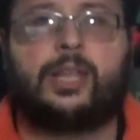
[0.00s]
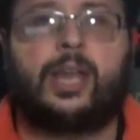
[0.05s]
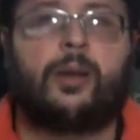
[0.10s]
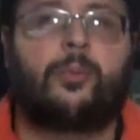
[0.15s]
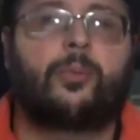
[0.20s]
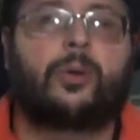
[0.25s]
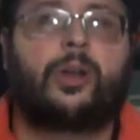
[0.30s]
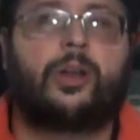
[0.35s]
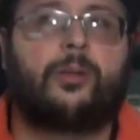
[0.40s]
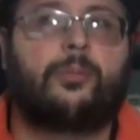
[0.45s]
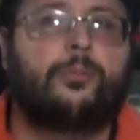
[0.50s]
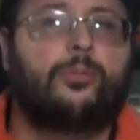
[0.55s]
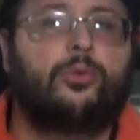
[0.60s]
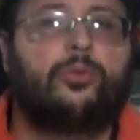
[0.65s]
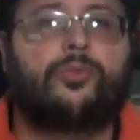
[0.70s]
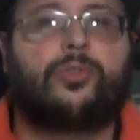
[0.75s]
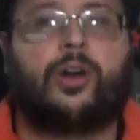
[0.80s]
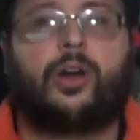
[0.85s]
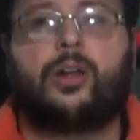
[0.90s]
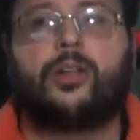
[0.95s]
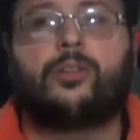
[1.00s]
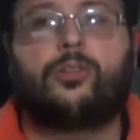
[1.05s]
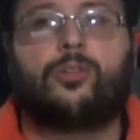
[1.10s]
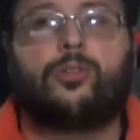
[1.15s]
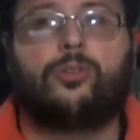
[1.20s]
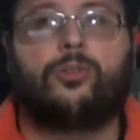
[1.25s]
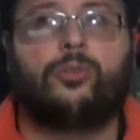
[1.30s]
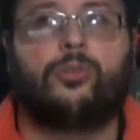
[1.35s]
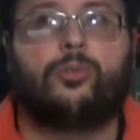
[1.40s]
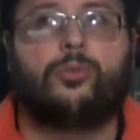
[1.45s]
Now we're going to move on
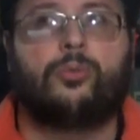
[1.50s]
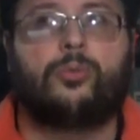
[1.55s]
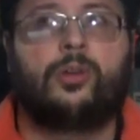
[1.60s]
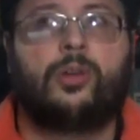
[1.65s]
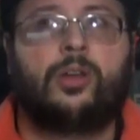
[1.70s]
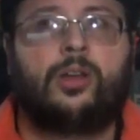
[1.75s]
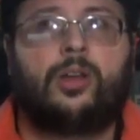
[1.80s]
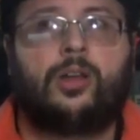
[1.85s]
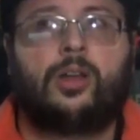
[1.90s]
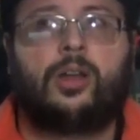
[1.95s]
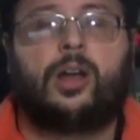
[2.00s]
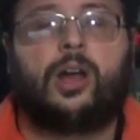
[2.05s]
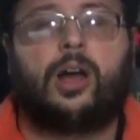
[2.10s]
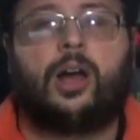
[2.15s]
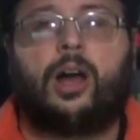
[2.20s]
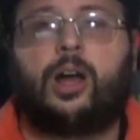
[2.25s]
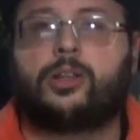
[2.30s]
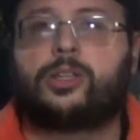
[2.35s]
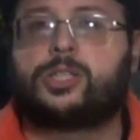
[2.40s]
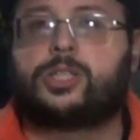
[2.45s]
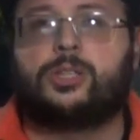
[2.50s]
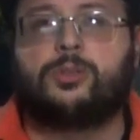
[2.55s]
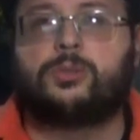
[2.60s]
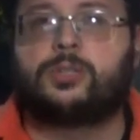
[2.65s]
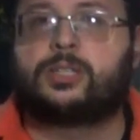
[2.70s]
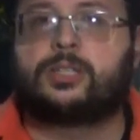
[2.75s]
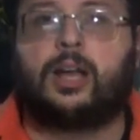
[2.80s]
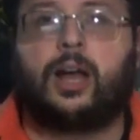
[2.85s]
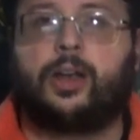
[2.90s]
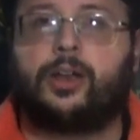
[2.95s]
to, I'll just do
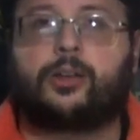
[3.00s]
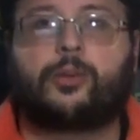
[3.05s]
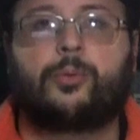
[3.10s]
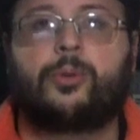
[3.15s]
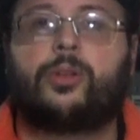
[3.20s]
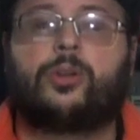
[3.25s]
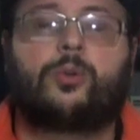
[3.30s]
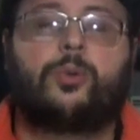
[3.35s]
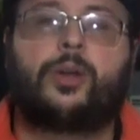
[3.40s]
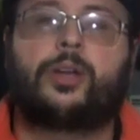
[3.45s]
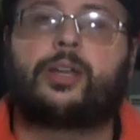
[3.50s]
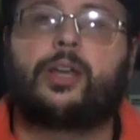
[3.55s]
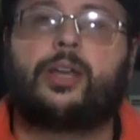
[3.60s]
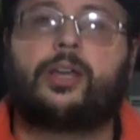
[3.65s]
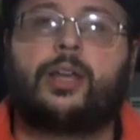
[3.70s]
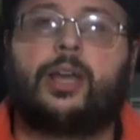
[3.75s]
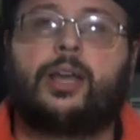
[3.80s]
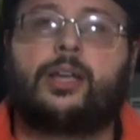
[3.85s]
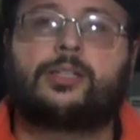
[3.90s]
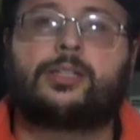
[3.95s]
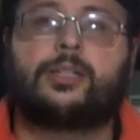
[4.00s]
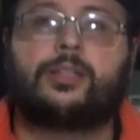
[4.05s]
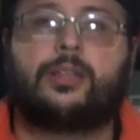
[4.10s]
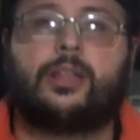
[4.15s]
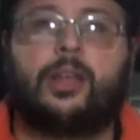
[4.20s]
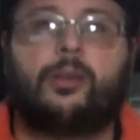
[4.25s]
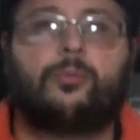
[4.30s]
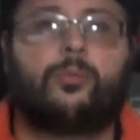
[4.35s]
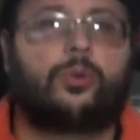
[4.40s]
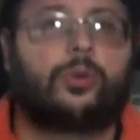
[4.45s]
Sonic real quick, I guess, and
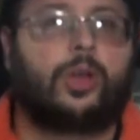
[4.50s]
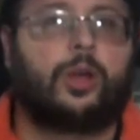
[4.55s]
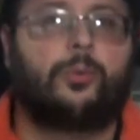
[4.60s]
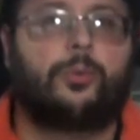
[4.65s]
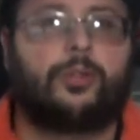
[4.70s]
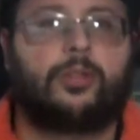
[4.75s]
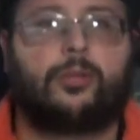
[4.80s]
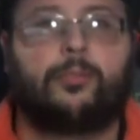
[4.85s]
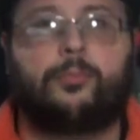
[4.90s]
then we'll go into